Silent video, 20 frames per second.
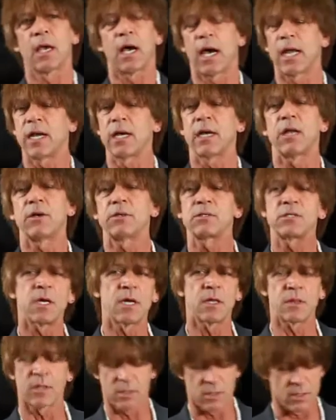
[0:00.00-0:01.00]
I didn't
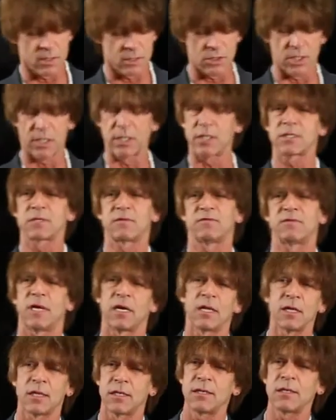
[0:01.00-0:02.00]
understand the genius of
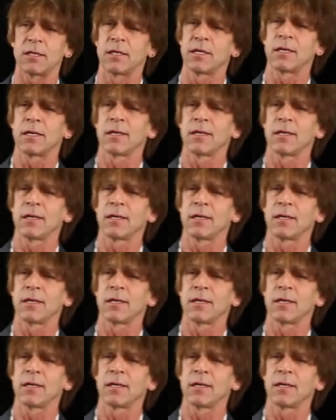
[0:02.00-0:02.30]
Dylan